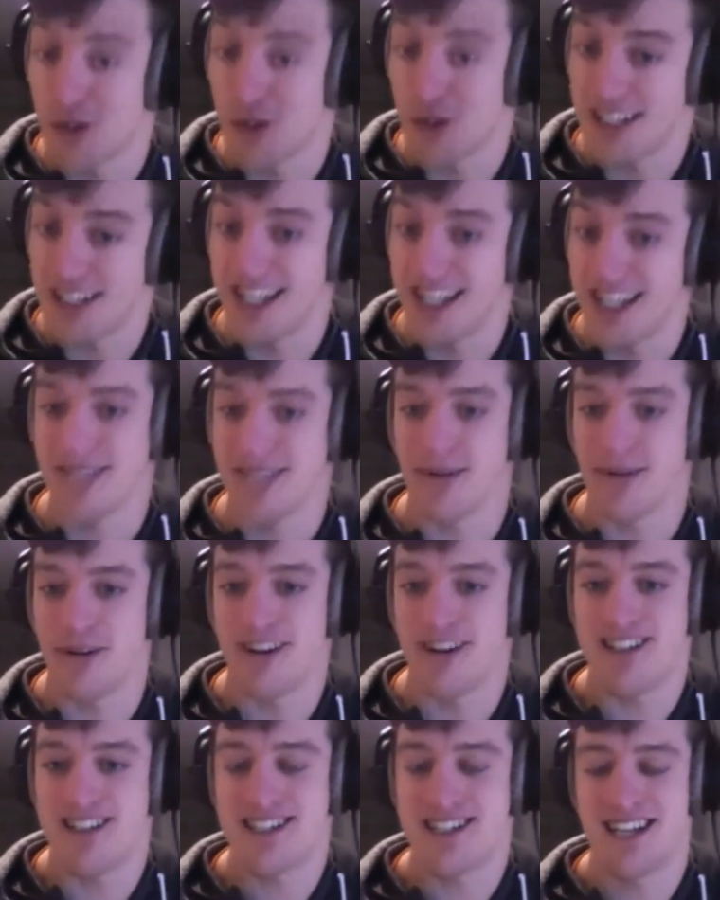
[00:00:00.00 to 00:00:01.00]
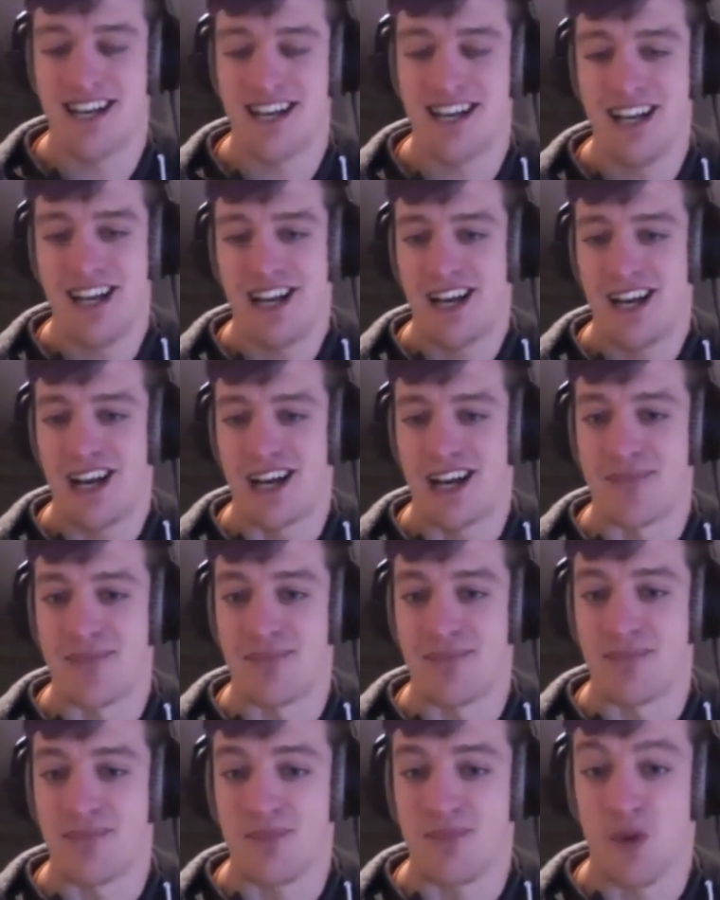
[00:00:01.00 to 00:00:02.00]
experience,
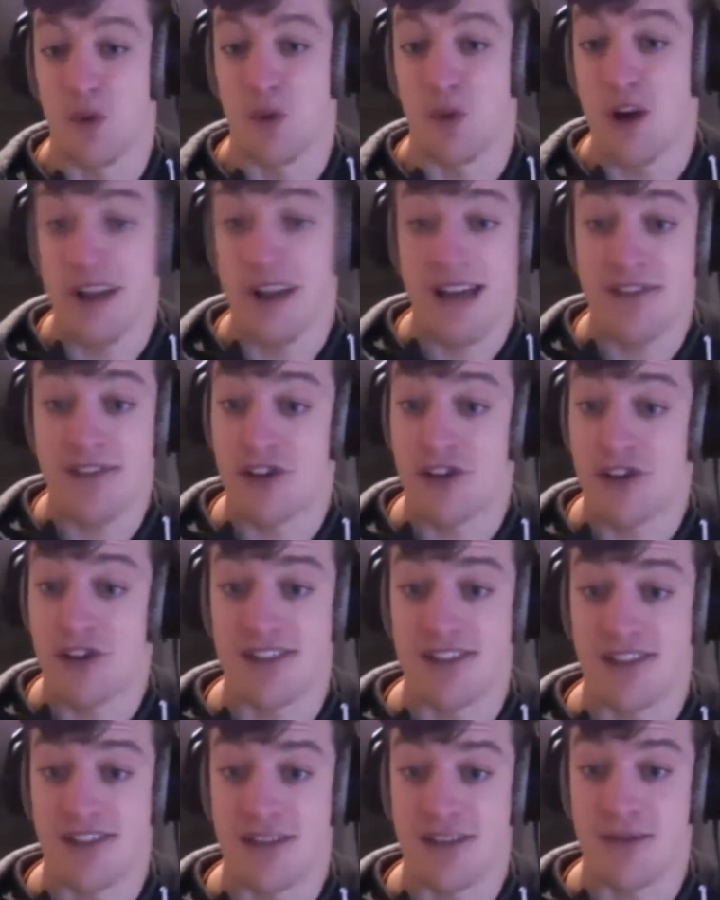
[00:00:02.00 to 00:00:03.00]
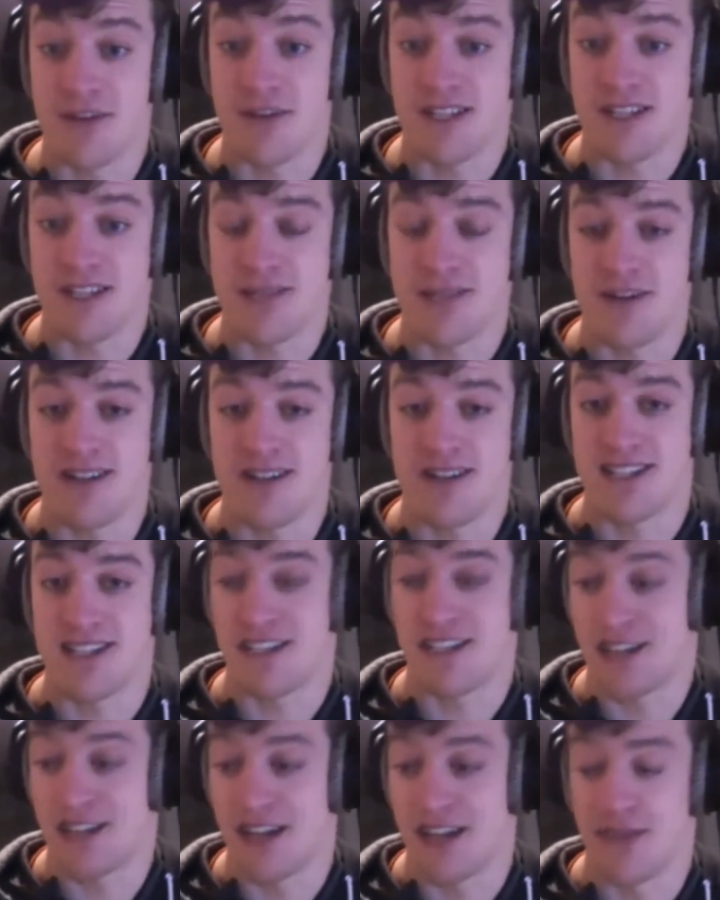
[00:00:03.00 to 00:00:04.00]
while having a great developer experience,
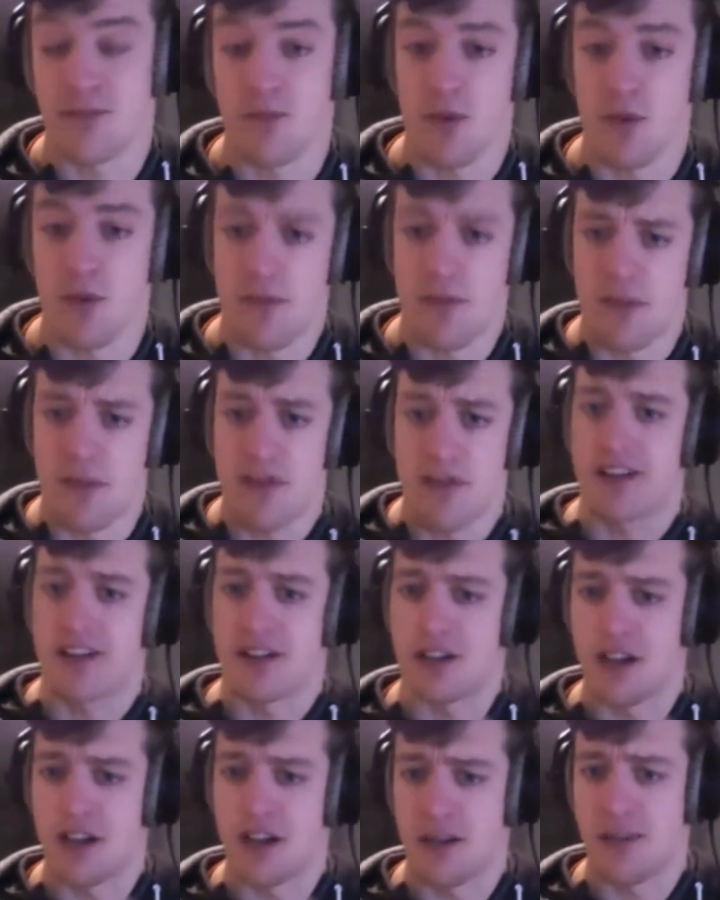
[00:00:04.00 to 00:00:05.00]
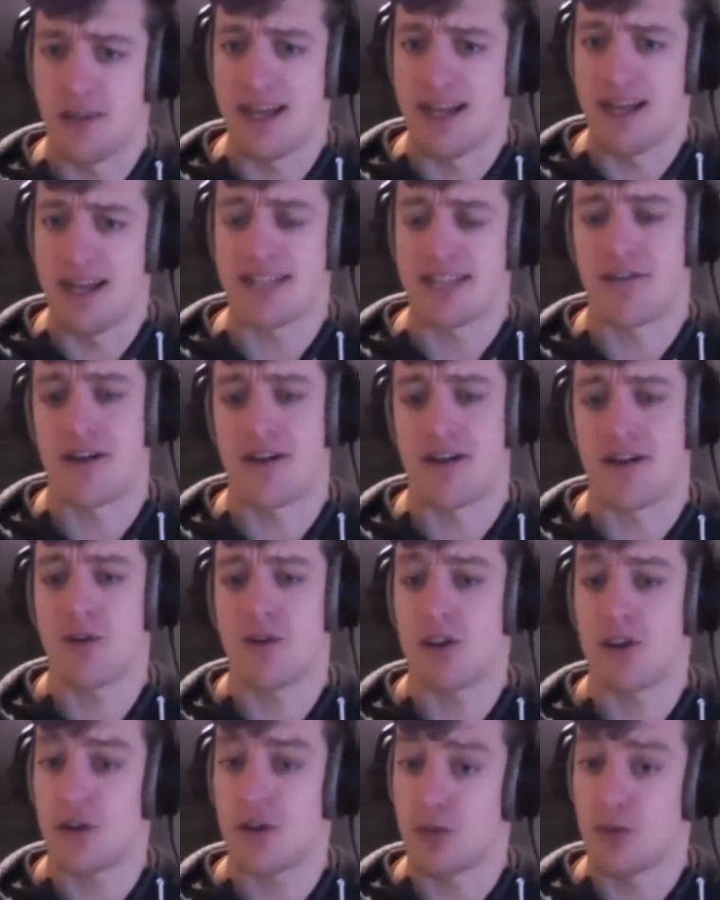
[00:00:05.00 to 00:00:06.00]
and we're building an amazing framework
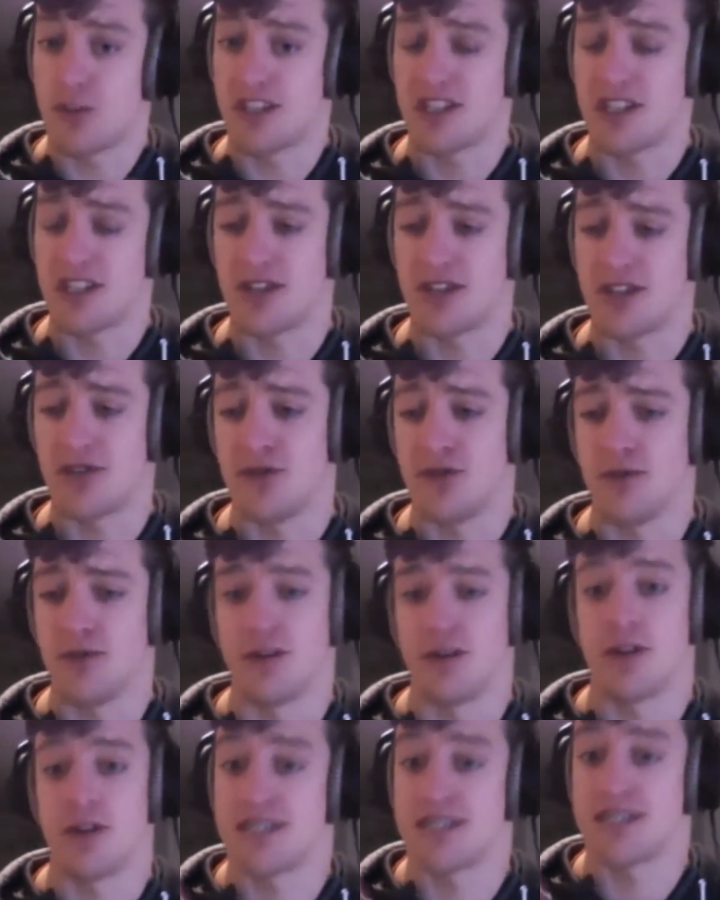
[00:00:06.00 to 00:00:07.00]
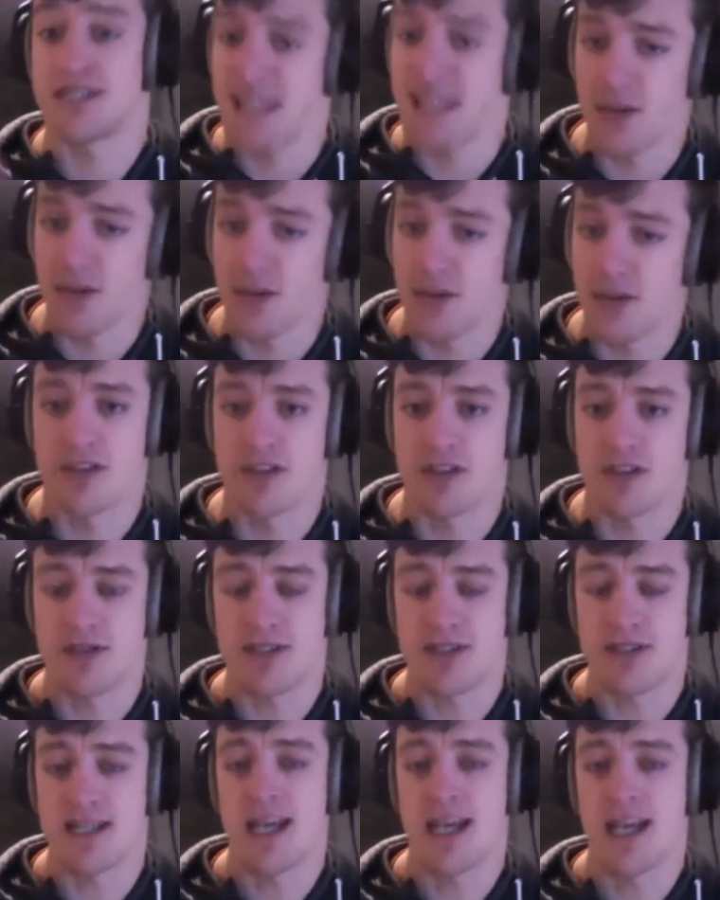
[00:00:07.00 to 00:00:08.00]
on which to extend with
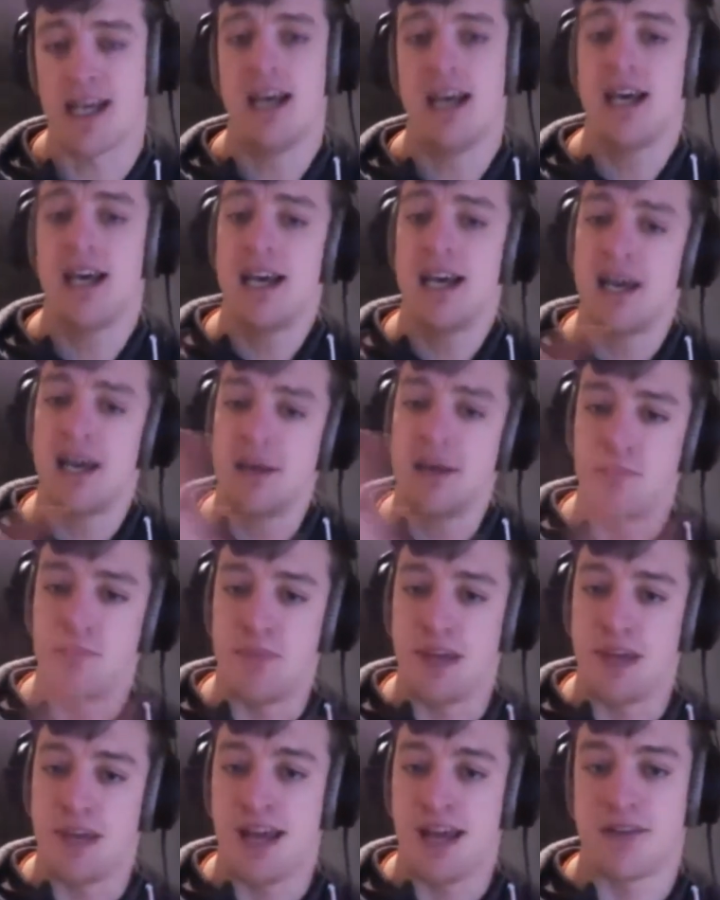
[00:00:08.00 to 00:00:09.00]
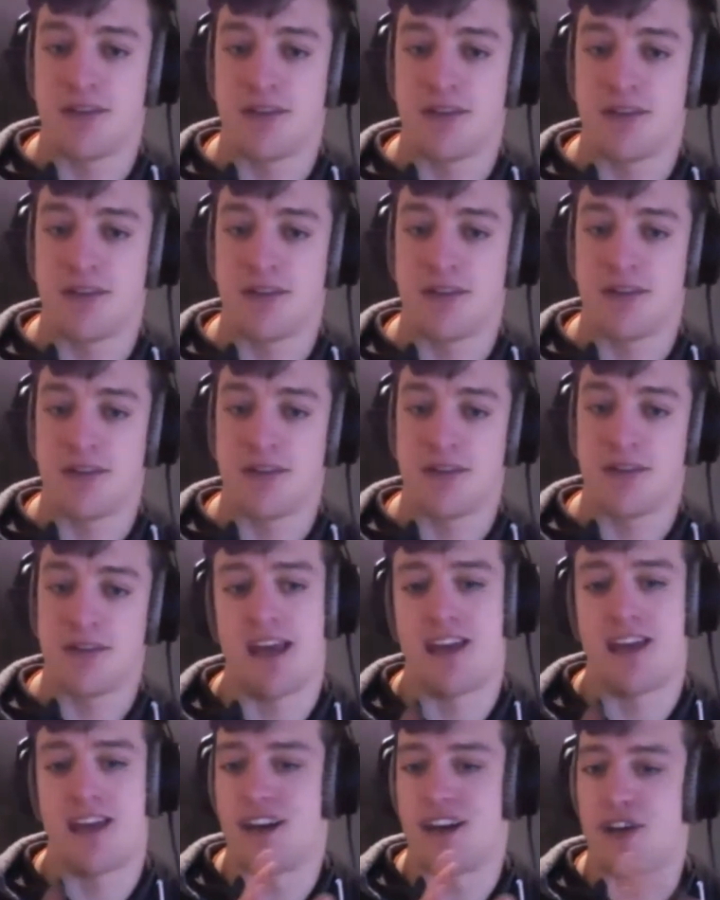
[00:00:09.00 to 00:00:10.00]
modules. Being able to make
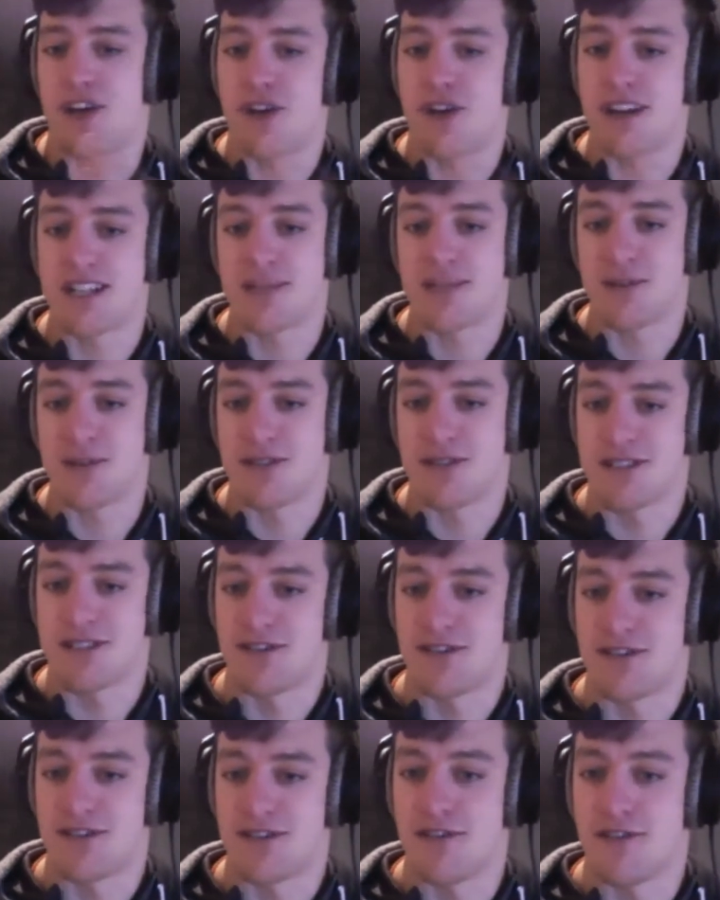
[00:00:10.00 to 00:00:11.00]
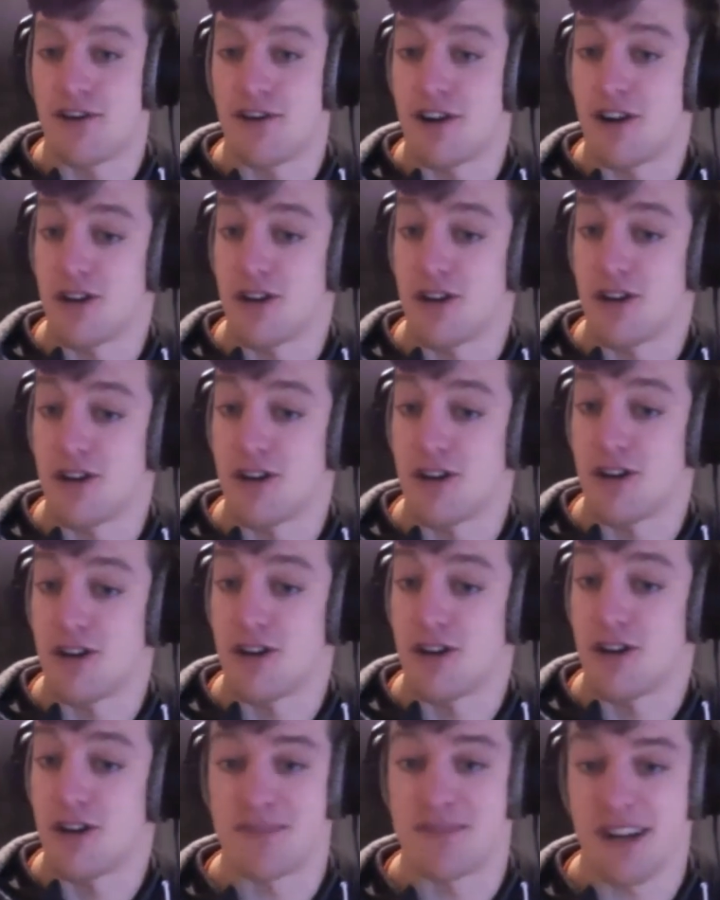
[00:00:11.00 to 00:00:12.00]
it a great experience for our content
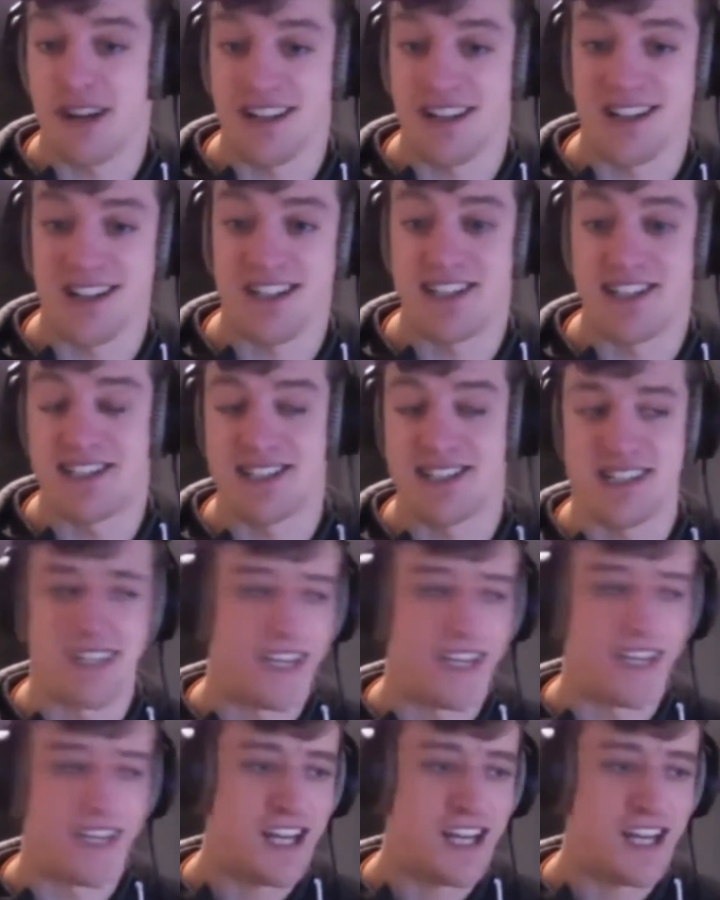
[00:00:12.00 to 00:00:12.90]
editors and marketeers and